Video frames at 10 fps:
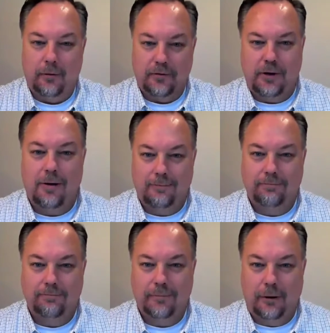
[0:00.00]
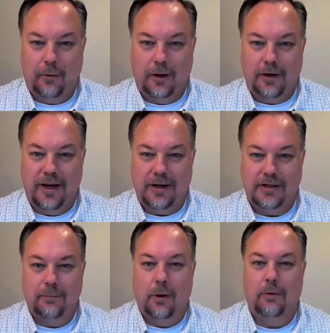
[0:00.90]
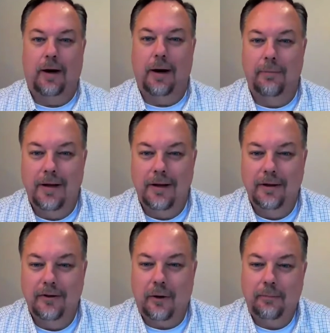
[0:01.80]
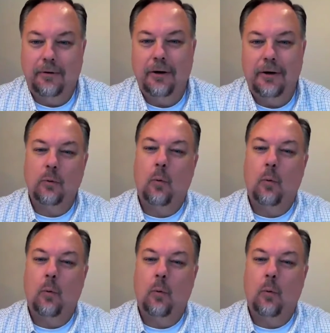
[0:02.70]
start an orientation program. So I'm curious,